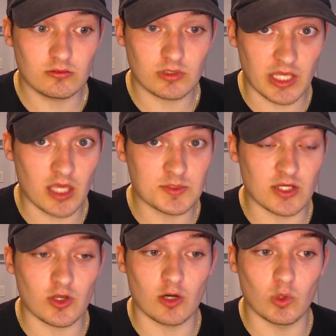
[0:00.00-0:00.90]
games that you're
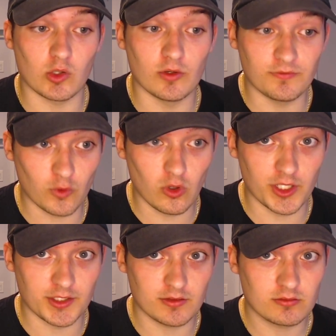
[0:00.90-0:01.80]
going to want to
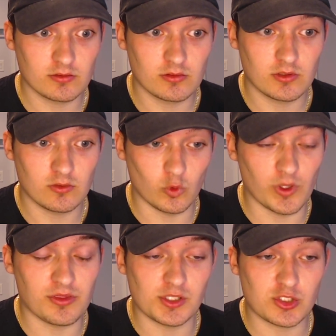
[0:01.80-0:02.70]
avoid
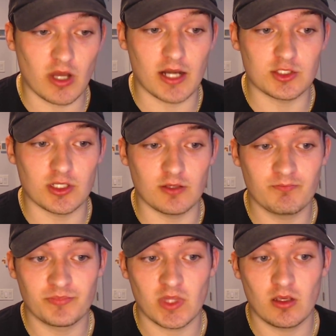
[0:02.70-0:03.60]
with this strategy
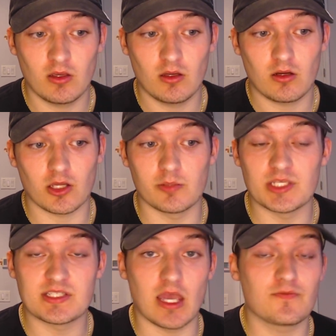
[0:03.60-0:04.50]
are going to be
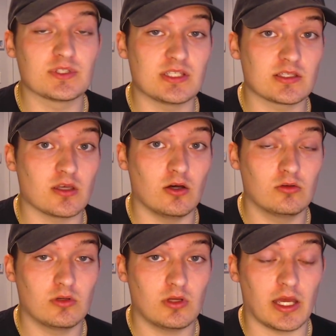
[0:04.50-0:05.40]
San
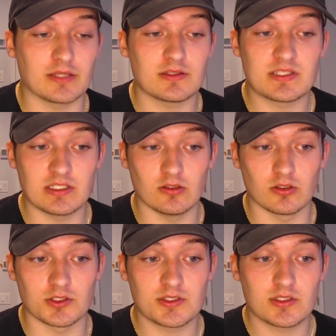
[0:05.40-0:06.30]
Francisco at the
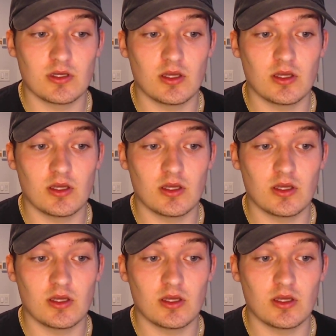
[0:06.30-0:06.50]
Steelers,